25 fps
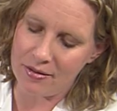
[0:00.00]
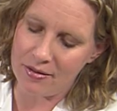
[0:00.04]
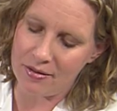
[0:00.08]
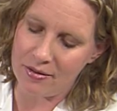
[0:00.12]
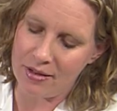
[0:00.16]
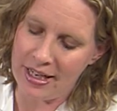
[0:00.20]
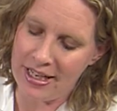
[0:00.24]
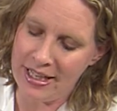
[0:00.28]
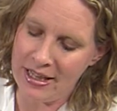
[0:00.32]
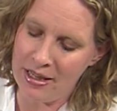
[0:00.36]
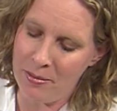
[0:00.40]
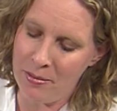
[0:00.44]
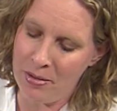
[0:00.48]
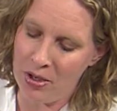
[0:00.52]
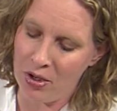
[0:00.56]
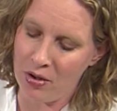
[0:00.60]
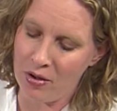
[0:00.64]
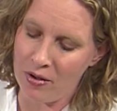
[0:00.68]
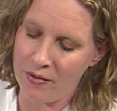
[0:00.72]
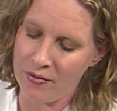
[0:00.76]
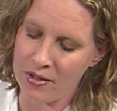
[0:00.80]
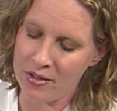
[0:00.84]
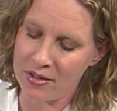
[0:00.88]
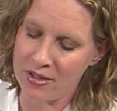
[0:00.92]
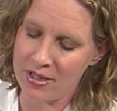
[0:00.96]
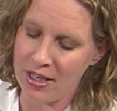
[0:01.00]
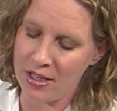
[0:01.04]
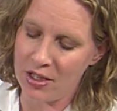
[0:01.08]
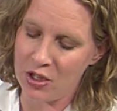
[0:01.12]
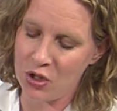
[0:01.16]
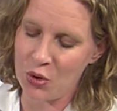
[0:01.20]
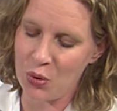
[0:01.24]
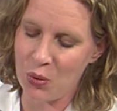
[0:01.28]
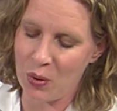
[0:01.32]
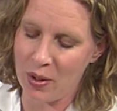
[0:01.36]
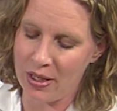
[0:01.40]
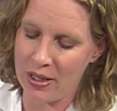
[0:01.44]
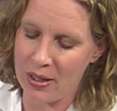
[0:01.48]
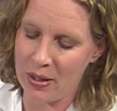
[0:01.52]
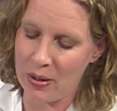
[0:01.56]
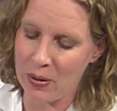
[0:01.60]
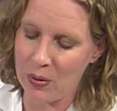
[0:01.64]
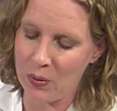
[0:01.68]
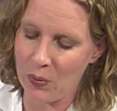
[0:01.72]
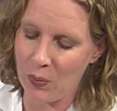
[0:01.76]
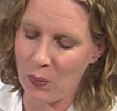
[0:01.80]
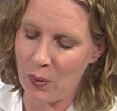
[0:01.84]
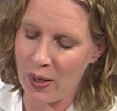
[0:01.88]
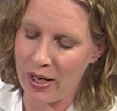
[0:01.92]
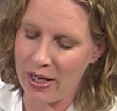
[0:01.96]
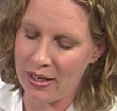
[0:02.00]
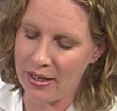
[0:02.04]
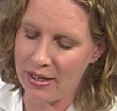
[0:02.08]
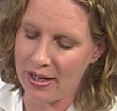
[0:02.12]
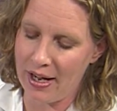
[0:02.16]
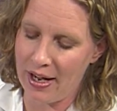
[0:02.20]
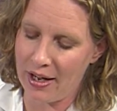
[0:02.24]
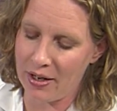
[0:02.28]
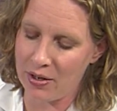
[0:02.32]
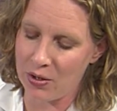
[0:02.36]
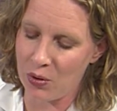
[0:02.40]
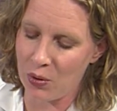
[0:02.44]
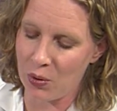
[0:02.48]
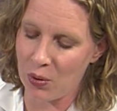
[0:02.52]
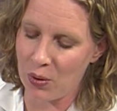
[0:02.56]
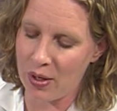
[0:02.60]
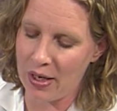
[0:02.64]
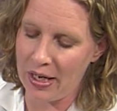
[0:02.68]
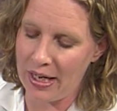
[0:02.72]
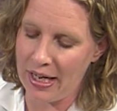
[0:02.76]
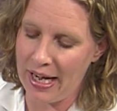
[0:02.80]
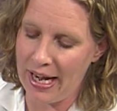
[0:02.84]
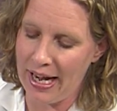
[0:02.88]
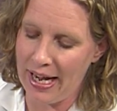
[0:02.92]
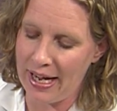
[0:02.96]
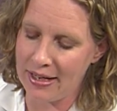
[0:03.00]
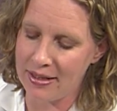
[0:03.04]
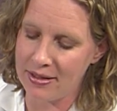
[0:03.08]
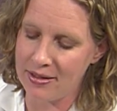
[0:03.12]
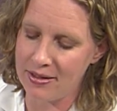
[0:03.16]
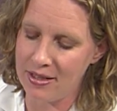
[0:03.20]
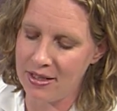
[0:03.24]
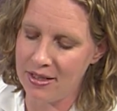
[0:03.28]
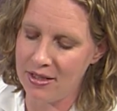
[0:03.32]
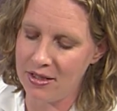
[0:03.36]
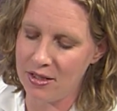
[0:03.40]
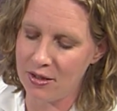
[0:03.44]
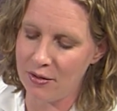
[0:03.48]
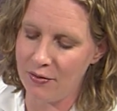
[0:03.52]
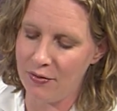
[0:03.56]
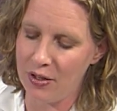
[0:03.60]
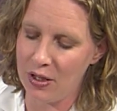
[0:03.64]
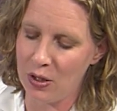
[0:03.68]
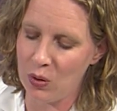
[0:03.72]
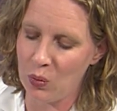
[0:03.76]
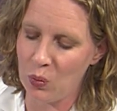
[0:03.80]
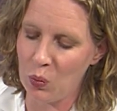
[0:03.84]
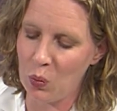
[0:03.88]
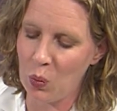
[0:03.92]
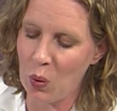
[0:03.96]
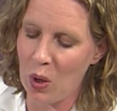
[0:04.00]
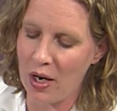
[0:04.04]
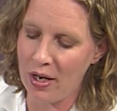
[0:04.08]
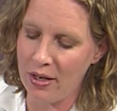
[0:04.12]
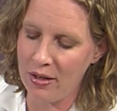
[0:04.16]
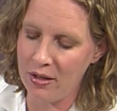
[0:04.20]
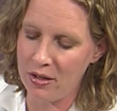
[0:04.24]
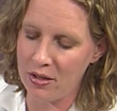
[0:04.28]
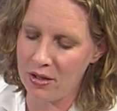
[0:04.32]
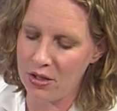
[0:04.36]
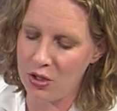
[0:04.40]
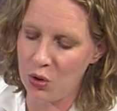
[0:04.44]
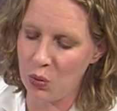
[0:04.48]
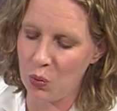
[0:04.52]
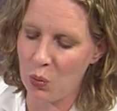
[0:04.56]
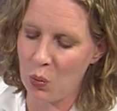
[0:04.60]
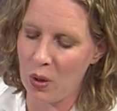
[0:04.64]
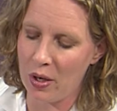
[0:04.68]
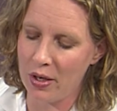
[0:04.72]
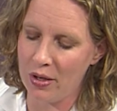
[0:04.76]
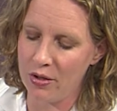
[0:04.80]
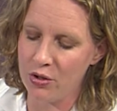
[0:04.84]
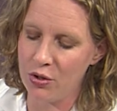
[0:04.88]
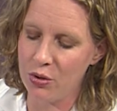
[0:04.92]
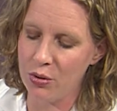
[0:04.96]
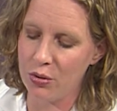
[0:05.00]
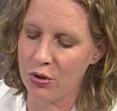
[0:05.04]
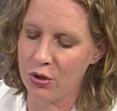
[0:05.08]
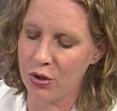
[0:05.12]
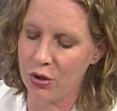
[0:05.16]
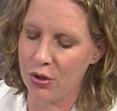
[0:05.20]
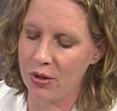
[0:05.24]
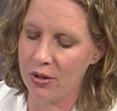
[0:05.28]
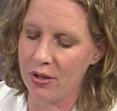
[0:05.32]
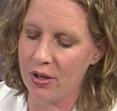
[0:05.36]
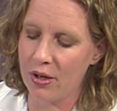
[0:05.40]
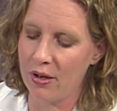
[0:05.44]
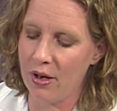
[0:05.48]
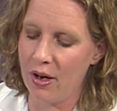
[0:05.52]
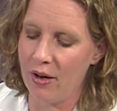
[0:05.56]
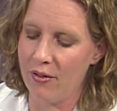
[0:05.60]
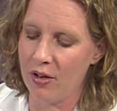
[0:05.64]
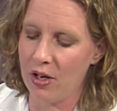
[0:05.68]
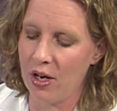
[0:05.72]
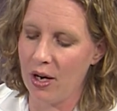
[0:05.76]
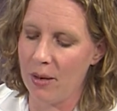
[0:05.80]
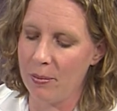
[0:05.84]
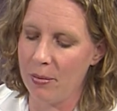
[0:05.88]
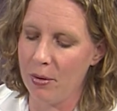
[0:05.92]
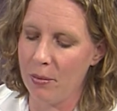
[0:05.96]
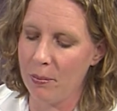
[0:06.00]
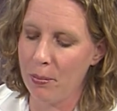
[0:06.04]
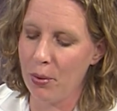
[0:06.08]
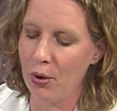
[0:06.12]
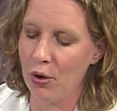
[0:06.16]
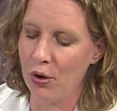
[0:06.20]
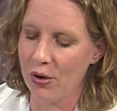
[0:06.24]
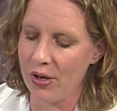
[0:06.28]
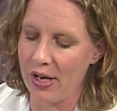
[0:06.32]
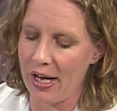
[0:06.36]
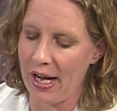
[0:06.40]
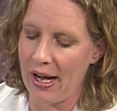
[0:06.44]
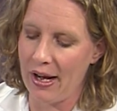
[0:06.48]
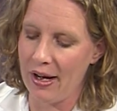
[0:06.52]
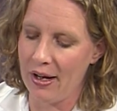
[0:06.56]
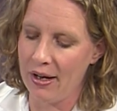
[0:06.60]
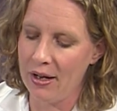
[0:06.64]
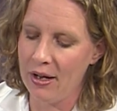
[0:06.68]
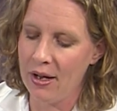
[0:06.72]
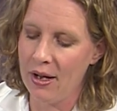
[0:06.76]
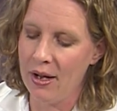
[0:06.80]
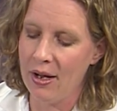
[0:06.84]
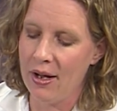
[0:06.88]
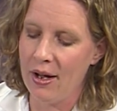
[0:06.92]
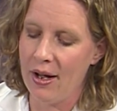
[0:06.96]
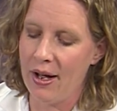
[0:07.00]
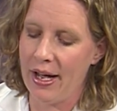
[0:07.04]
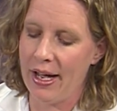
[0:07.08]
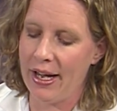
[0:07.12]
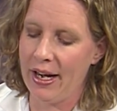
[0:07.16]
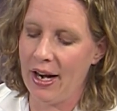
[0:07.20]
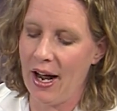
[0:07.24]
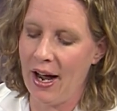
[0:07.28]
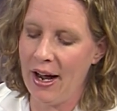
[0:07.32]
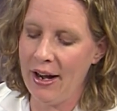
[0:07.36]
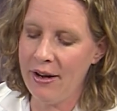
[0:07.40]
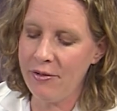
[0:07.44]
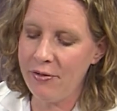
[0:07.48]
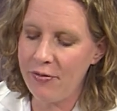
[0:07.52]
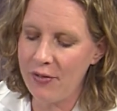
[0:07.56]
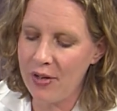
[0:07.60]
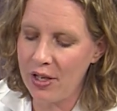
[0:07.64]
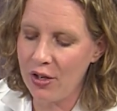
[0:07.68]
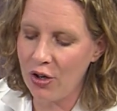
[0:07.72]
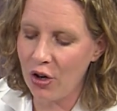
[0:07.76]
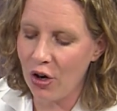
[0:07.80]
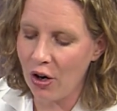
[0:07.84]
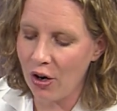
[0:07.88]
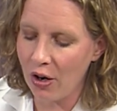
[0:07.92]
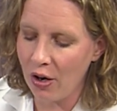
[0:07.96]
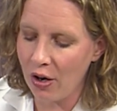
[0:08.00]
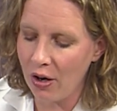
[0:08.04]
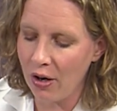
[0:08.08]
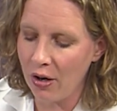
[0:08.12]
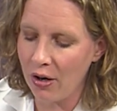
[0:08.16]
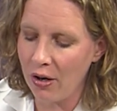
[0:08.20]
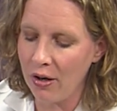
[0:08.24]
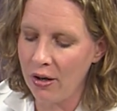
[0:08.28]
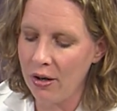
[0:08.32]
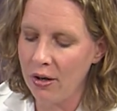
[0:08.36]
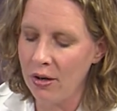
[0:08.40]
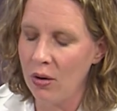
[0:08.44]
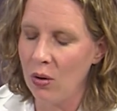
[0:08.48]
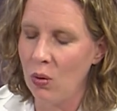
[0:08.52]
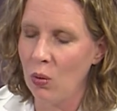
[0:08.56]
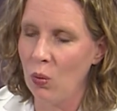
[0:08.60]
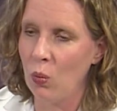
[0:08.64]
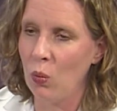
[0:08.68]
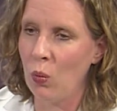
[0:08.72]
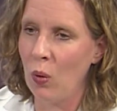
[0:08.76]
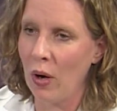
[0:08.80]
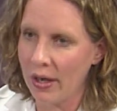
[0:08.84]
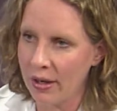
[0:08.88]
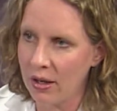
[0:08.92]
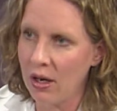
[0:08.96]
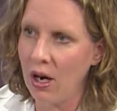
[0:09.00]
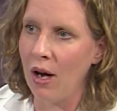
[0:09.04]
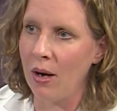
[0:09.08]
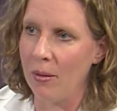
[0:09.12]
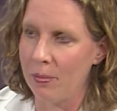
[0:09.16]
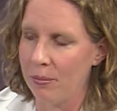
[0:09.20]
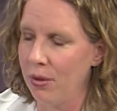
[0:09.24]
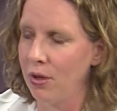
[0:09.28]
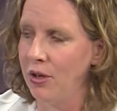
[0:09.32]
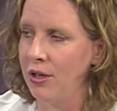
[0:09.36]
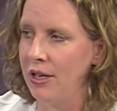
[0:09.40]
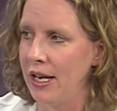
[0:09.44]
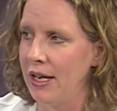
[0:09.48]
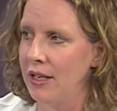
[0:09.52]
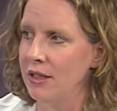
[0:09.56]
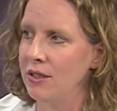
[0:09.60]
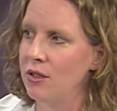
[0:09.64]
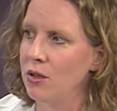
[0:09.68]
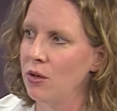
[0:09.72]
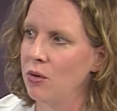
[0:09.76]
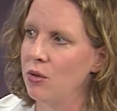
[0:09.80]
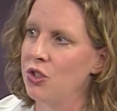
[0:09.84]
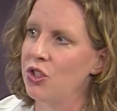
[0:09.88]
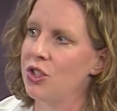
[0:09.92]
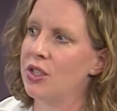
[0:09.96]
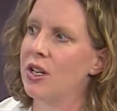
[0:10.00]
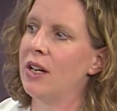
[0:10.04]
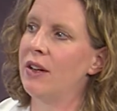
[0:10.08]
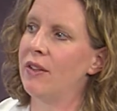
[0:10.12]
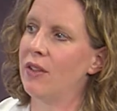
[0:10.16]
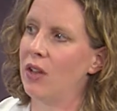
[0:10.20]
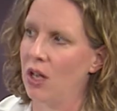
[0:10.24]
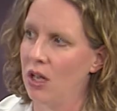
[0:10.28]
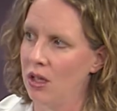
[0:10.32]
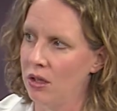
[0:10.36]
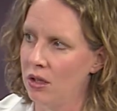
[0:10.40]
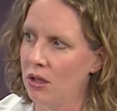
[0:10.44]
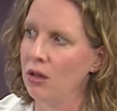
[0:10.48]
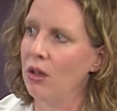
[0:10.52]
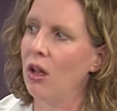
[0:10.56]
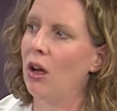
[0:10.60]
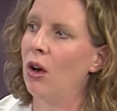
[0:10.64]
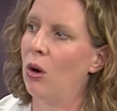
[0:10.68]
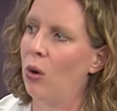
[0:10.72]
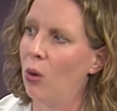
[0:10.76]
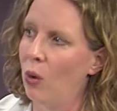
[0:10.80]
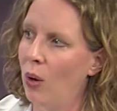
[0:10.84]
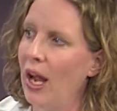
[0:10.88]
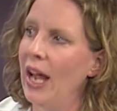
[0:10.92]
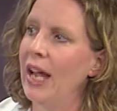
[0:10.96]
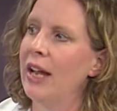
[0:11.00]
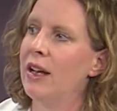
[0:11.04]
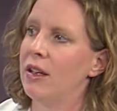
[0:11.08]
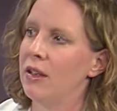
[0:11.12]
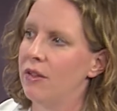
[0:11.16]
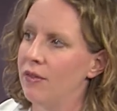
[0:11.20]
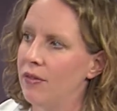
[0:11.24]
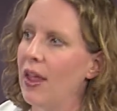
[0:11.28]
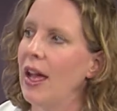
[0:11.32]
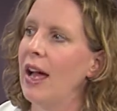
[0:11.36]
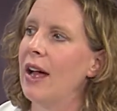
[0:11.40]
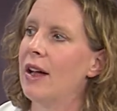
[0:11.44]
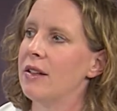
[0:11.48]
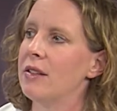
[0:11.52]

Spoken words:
in the middle of this 10 to 20 weight category, and it says to feed 1 to 1 2/3 of a cup per day. And I feed her 1 cup per day. So she's kind of on the low end of that.